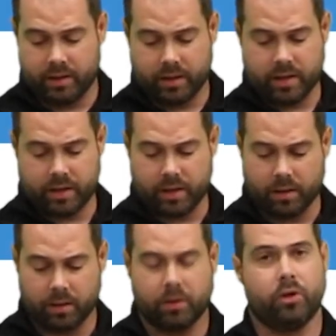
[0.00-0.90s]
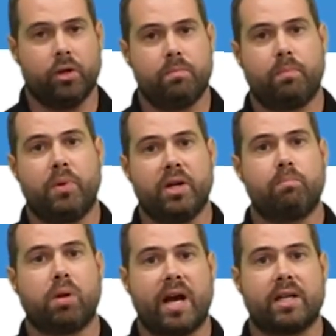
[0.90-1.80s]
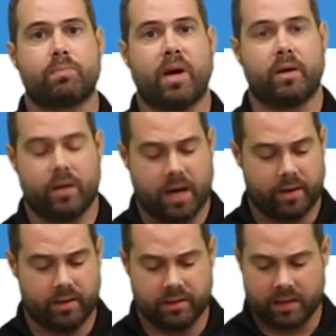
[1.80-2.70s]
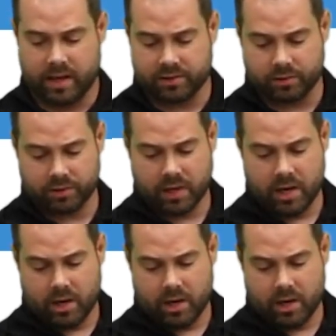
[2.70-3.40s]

You're going to get a good big blast pattern out of these nozzles.